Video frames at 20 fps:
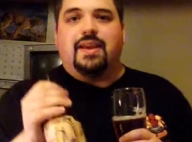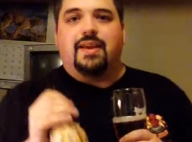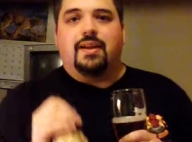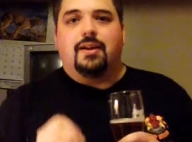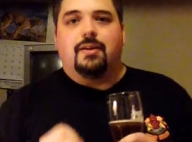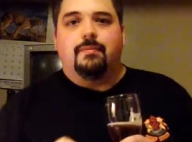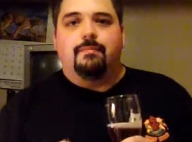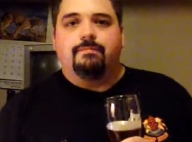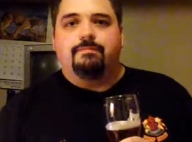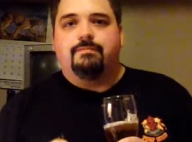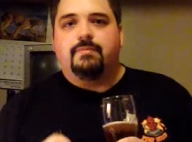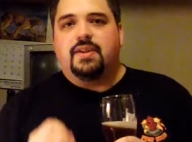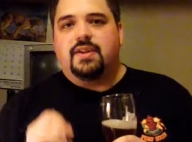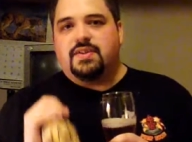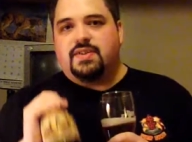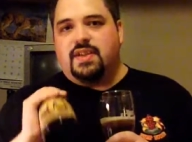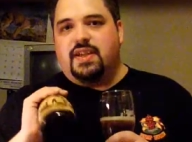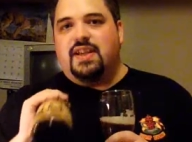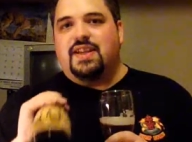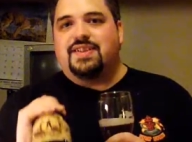it up because
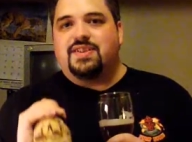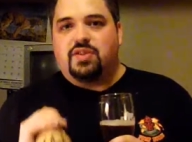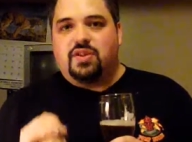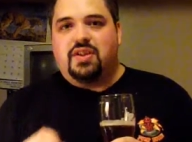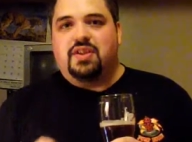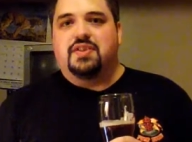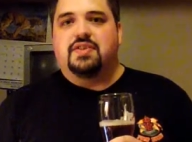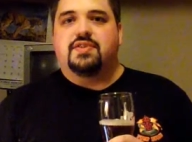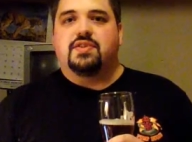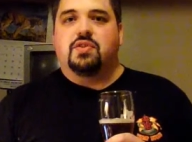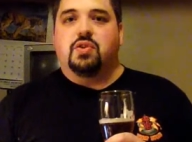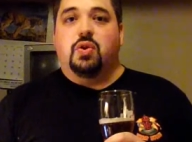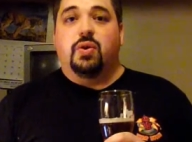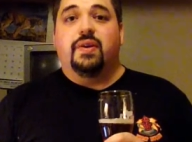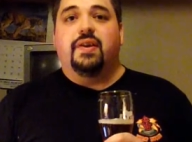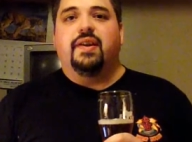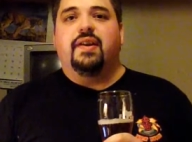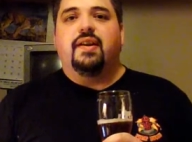it is good.